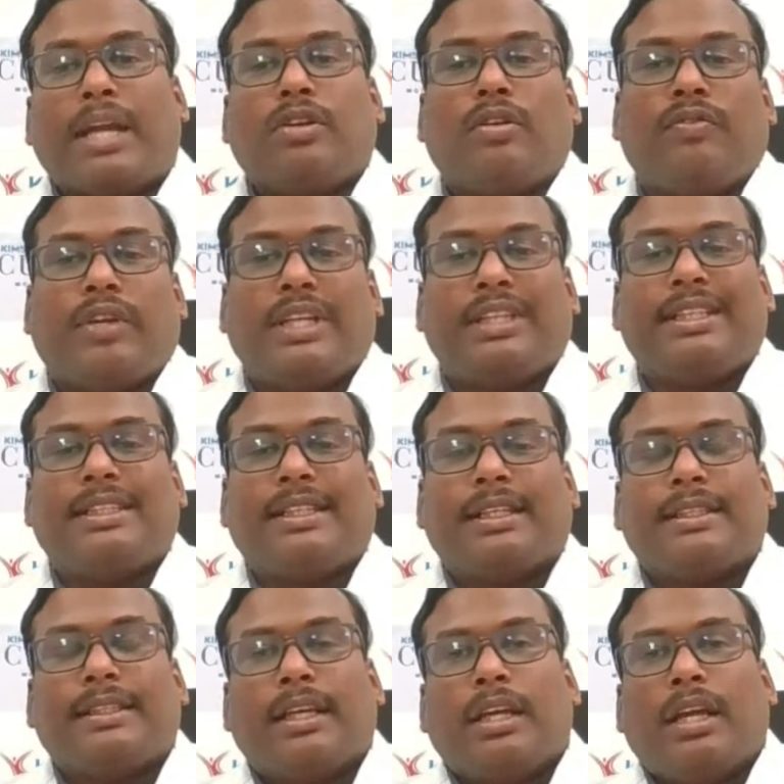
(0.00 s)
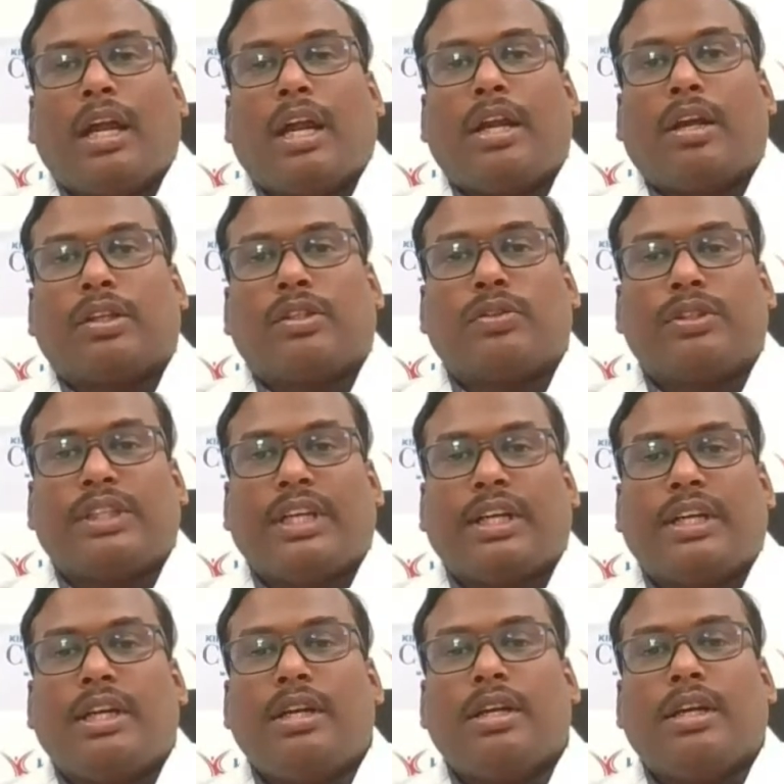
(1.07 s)
of diseases and
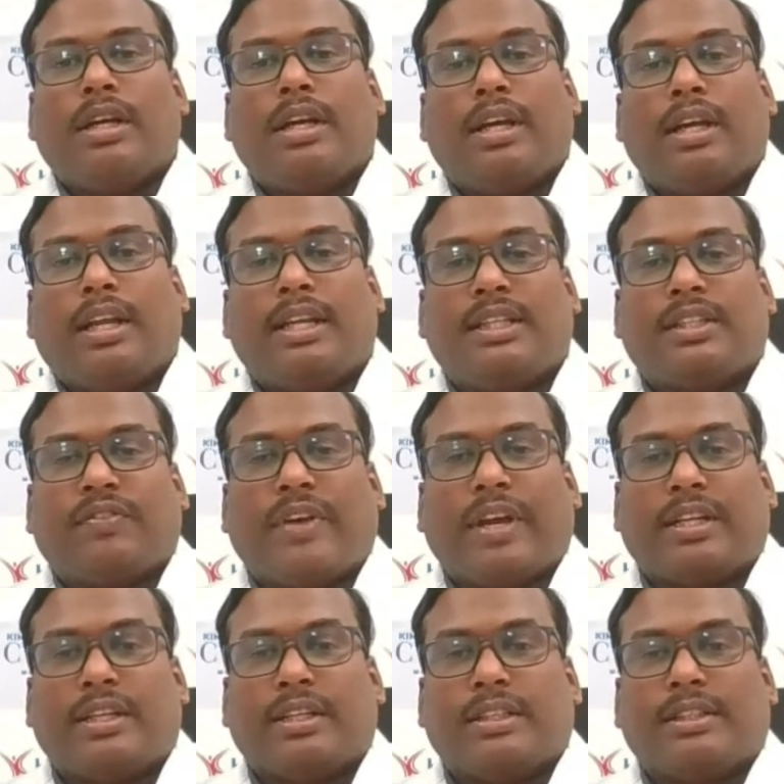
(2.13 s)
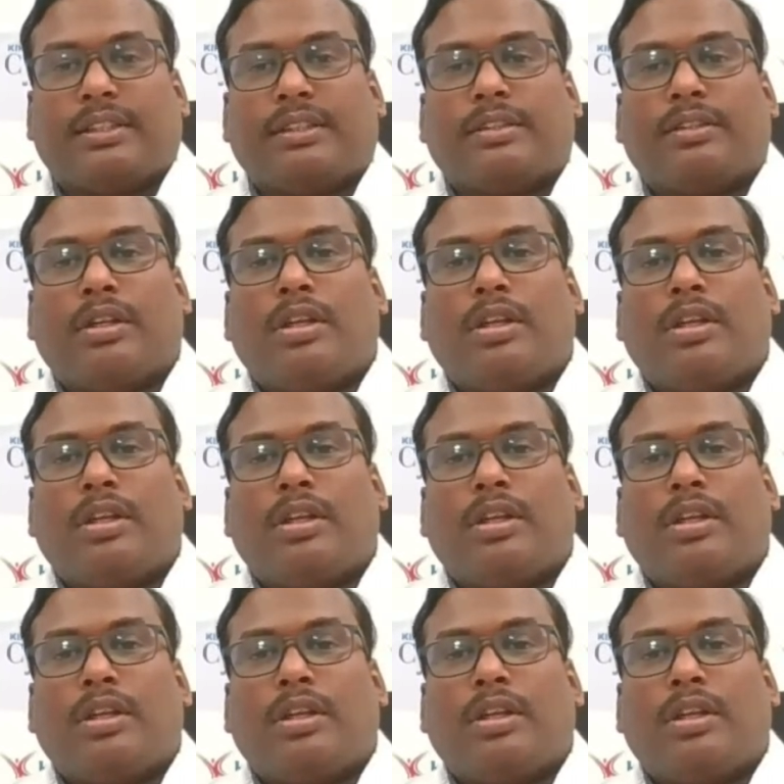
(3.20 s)
associated risk factors.